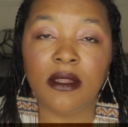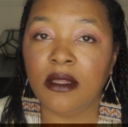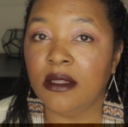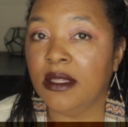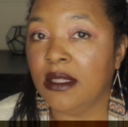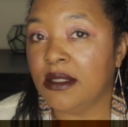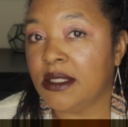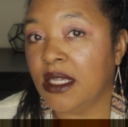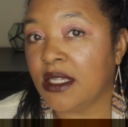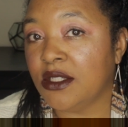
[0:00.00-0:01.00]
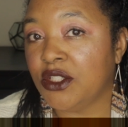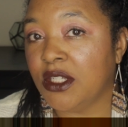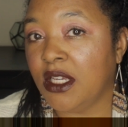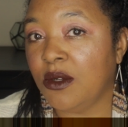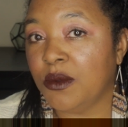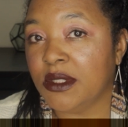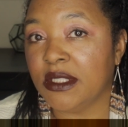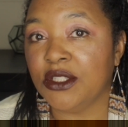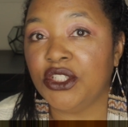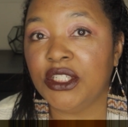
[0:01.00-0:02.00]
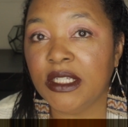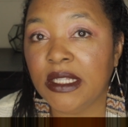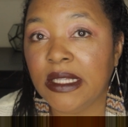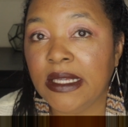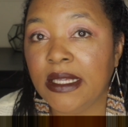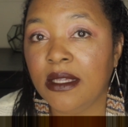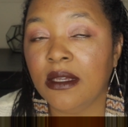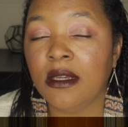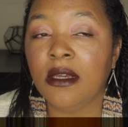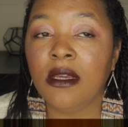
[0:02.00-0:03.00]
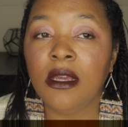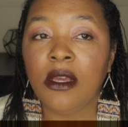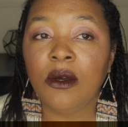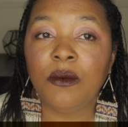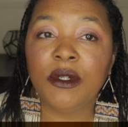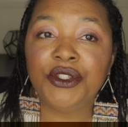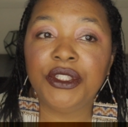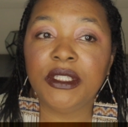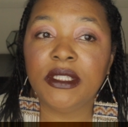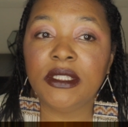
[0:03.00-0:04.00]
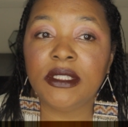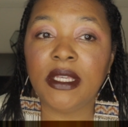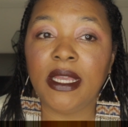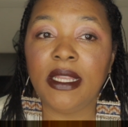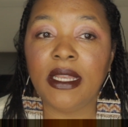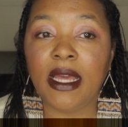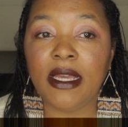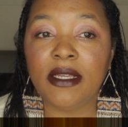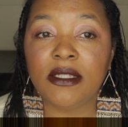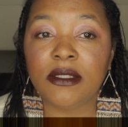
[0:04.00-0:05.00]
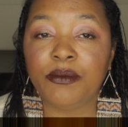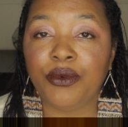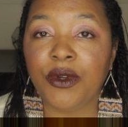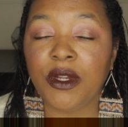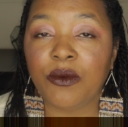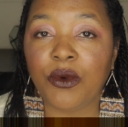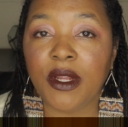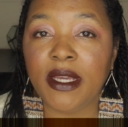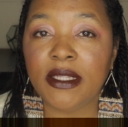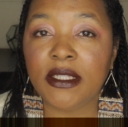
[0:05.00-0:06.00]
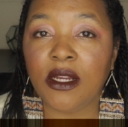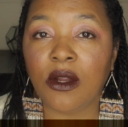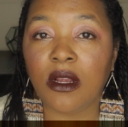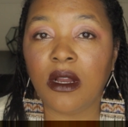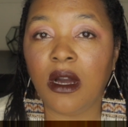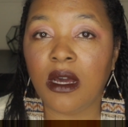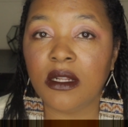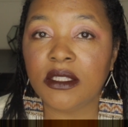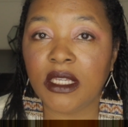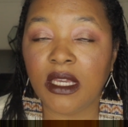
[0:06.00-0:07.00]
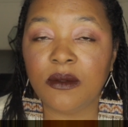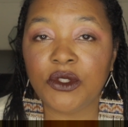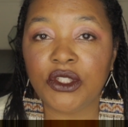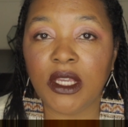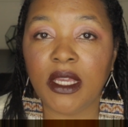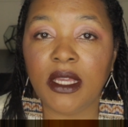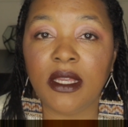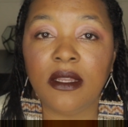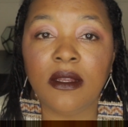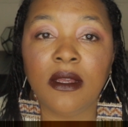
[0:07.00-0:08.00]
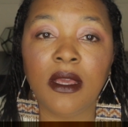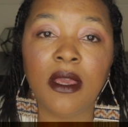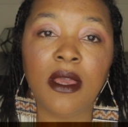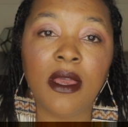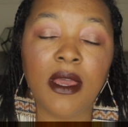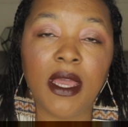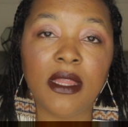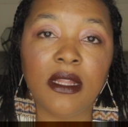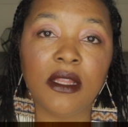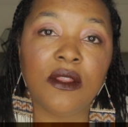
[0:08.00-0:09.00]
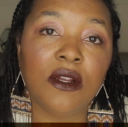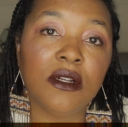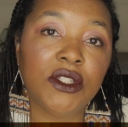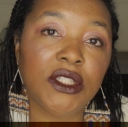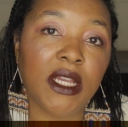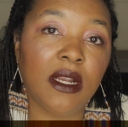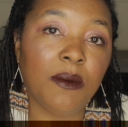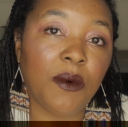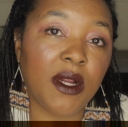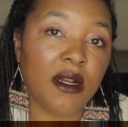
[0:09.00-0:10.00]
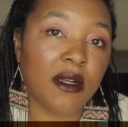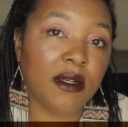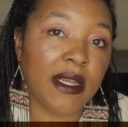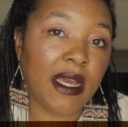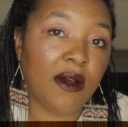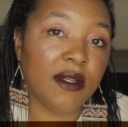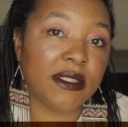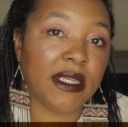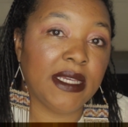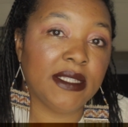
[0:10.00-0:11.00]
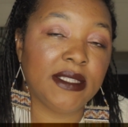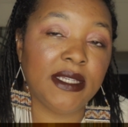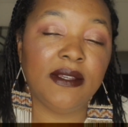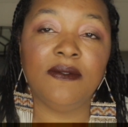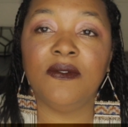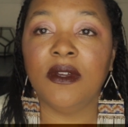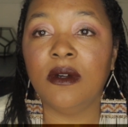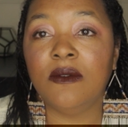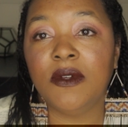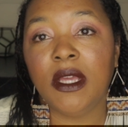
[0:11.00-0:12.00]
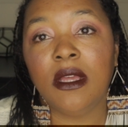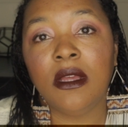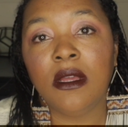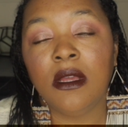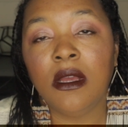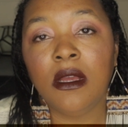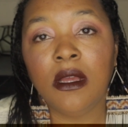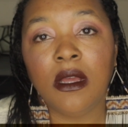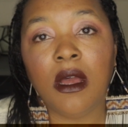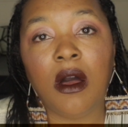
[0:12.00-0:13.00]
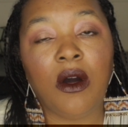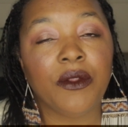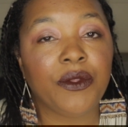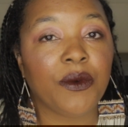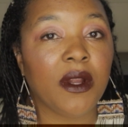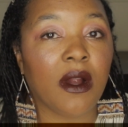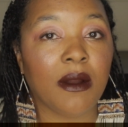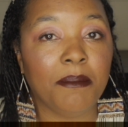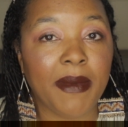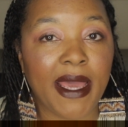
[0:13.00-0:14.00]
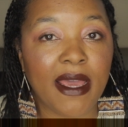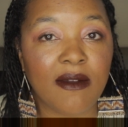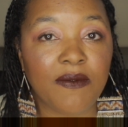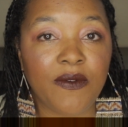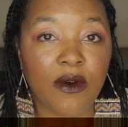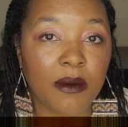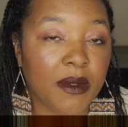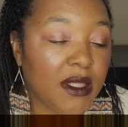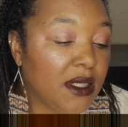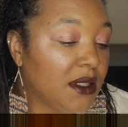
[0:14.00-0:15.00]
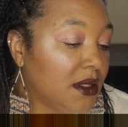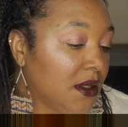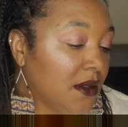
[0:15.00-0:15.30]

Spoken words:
The second shade was in Chili, which is a nice brick red terracotta type shade. And then the third shade I'm wearing now is Antique Velvet. All 3 are matte formulas.